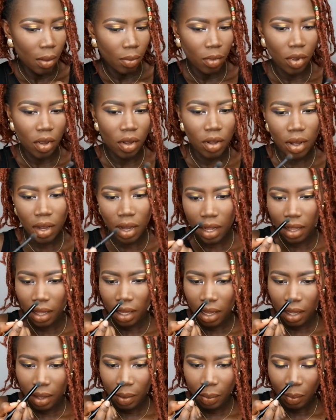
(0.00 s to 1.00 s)
I'm going to
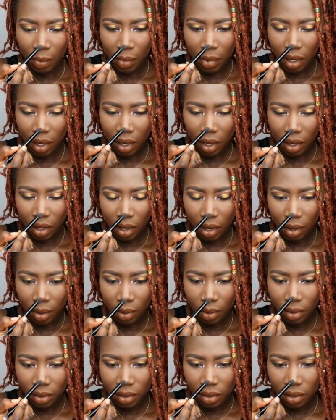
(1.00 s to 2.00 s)
highlight my
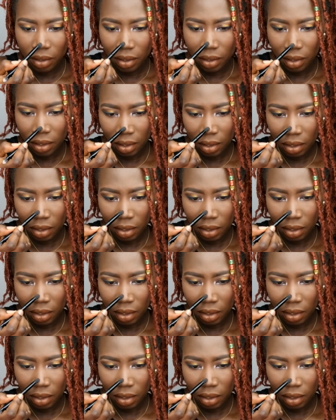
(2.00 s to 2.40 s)
nose.